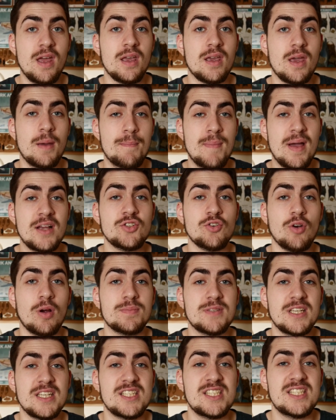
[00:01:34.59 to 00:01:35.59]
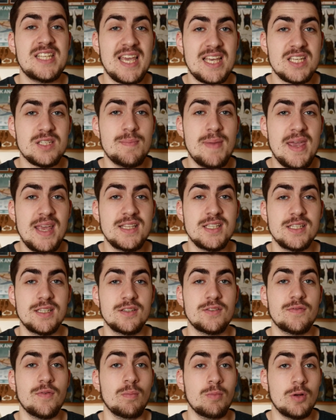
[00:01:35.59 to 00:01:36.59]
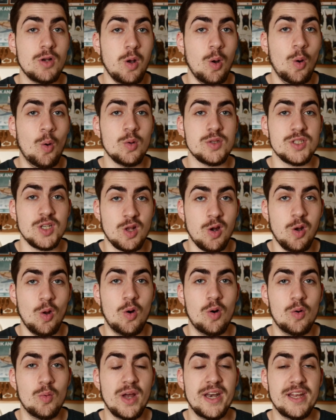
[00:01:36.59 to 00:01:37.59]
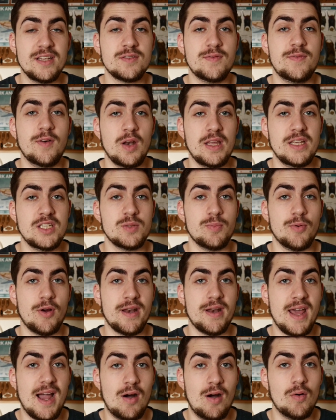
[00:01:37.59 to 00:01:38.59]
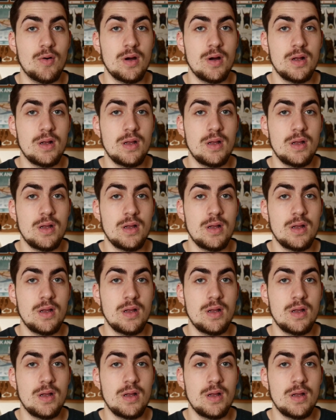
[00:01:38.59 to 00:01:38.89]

can measure up to 6 meters from claw to claw when it's fully spread out,